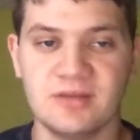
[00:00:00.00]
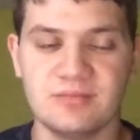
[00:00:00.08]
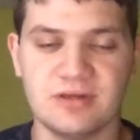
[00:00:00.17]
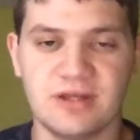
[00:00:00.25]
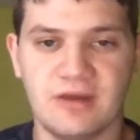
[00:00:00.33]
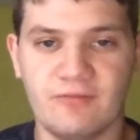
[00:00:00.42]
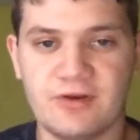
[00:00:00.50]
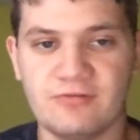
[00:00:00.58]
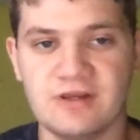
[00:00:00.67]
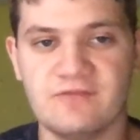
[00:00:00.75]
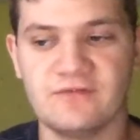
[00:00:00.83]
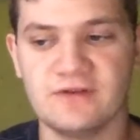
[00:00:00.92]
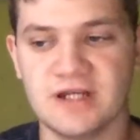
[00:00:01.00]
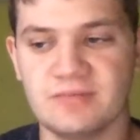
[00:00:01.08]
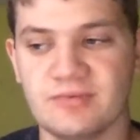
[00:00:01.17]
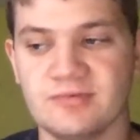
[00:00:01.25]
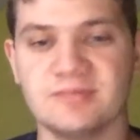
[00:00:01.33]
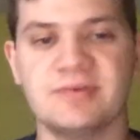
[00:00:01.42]
But I want to wait for a
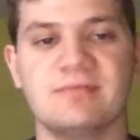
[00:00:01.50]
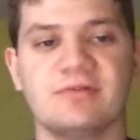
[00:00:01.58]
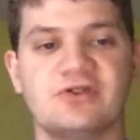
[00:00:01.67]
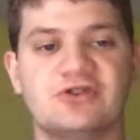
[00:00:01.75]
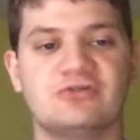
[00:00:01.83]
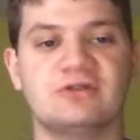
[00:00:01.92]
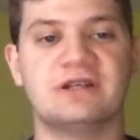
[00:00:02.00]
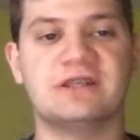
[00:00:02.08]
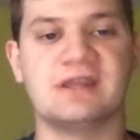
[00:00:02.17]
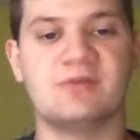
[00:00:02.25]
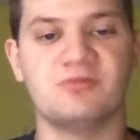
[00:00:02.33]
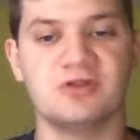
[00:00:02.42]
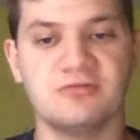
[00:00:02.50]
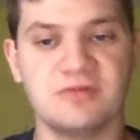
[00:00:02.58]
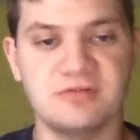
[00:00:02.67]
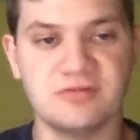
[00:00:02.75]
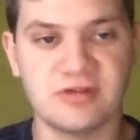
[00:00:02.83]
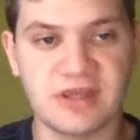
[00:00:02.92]
couple more people to join, and then we
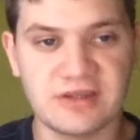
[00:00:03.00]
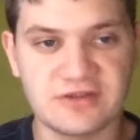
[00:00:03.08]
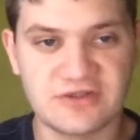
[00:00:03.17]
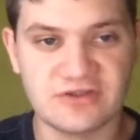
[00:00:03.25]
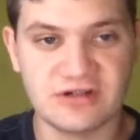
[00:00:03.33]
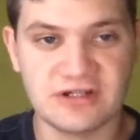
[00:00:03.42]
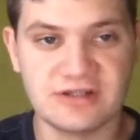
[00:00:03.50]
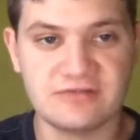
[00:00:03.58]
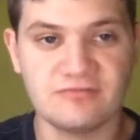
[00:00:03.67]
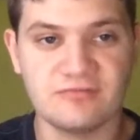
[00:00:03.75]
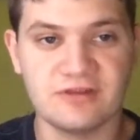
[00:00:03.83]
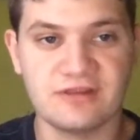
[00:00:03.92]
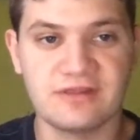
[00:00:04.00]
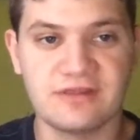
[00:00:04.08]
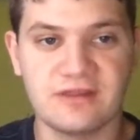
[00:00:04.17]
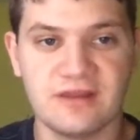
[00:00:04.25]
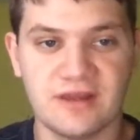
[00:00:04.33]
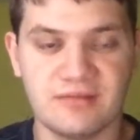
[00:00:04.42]
will get started with
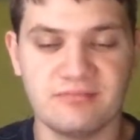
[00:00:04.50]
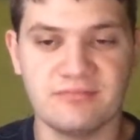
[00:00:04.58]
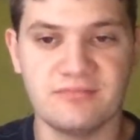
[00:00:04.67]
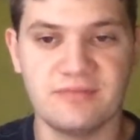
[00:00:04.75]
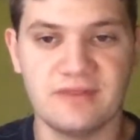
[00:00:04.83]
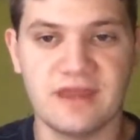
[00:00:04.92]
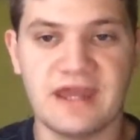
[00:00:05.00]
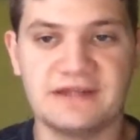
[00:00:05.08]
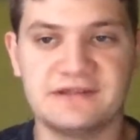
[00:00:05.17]
that.